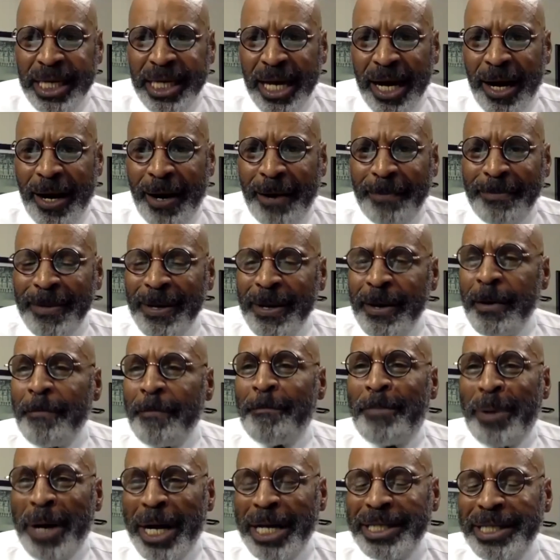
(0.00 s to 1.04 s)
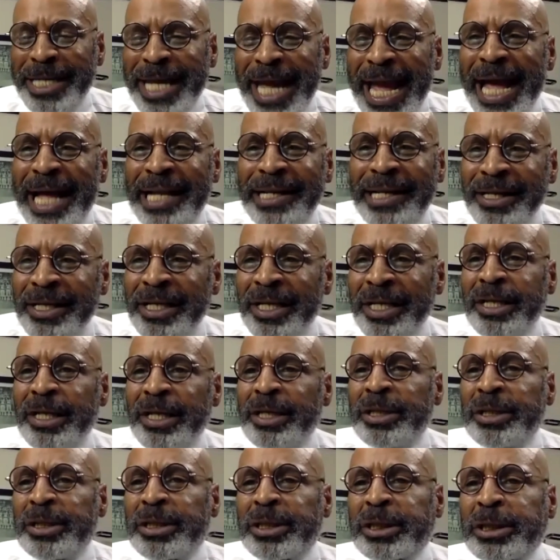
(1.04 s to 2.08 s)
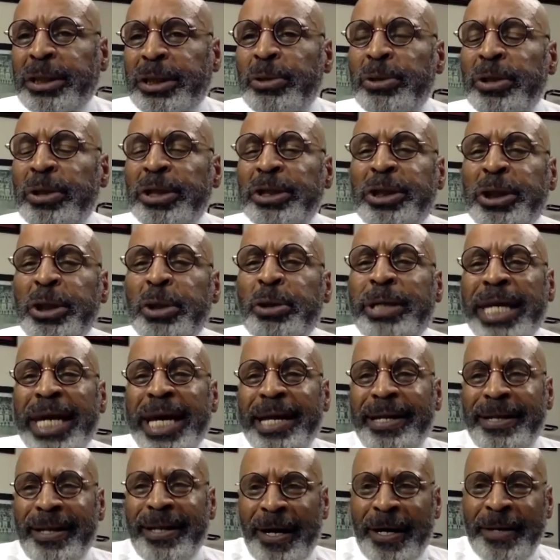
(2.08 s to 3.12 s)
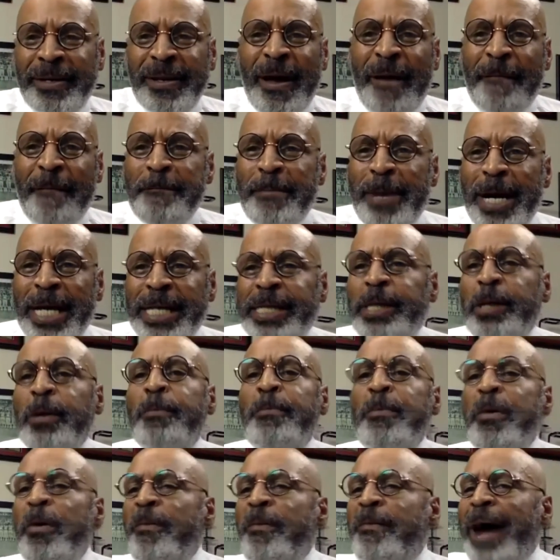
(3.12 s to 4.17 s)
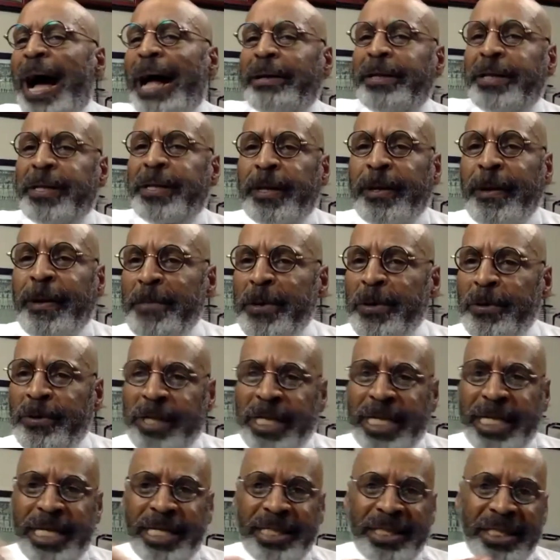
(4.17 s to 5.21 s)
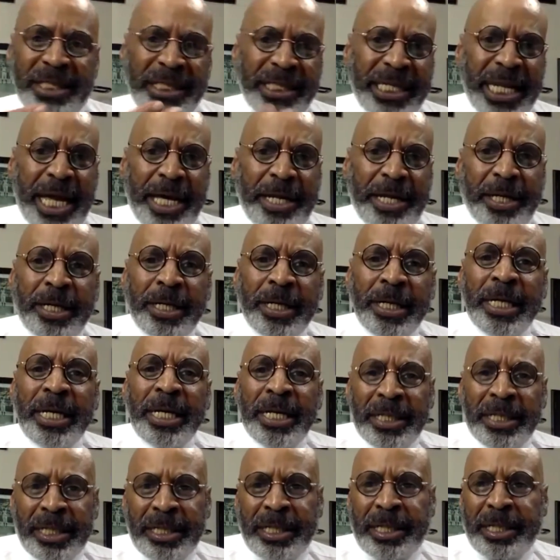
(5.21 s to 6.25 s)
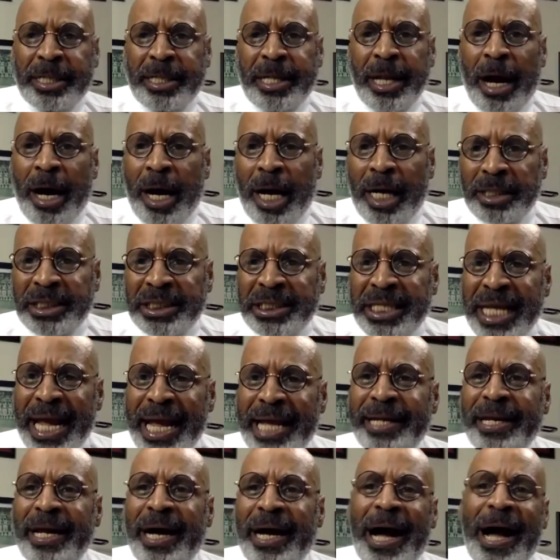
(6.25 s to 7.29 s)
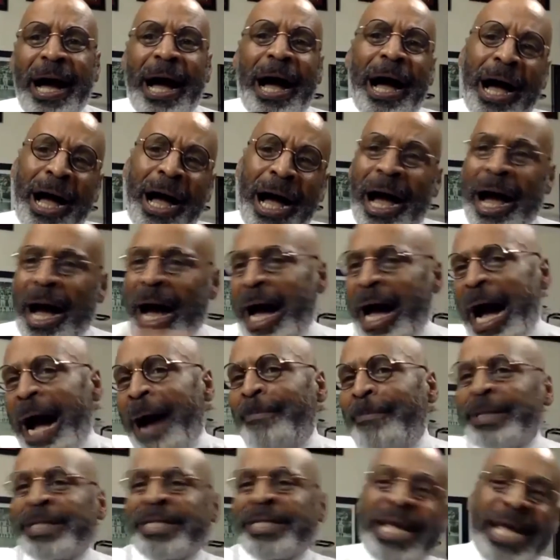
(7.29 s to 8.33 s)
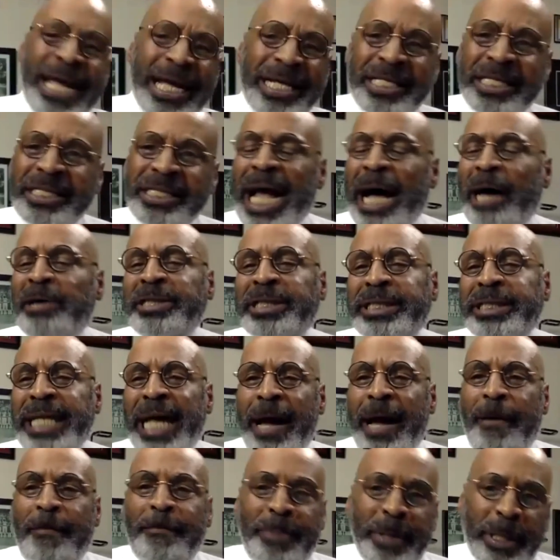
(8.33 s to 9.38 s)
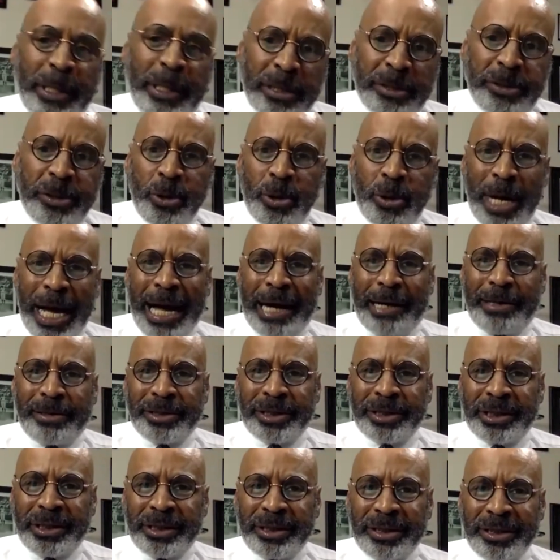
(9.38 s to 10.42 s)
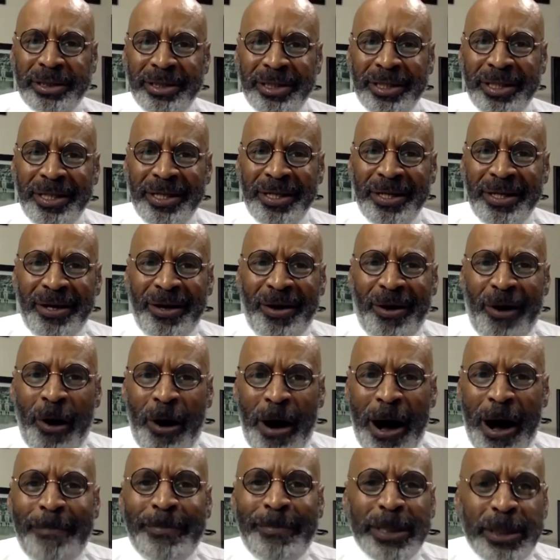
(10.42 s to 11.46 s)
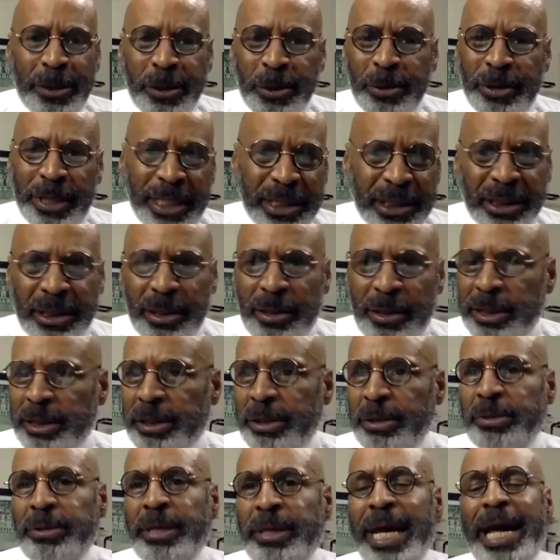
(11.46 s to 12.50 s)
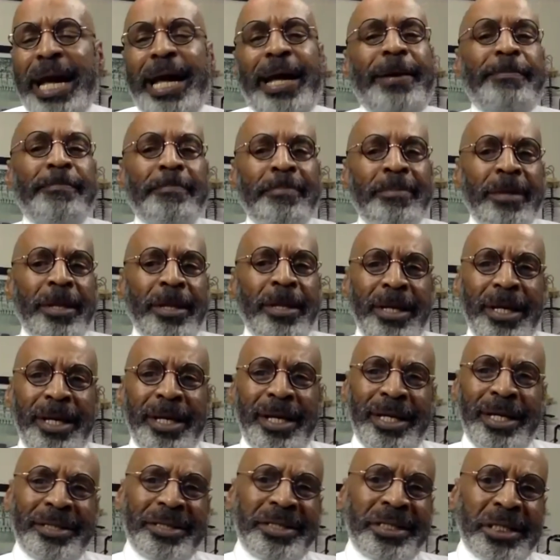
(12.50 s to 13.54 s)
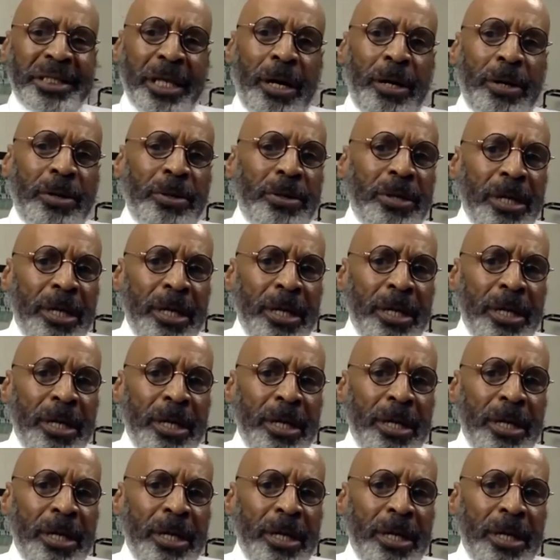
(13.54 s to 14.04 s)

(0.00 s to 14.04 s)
up, but yet soon as you get enough money, you move out of the community instead of saying, I'm gonna tear this house down, build a new house, or I'm gonna do this or do that. And so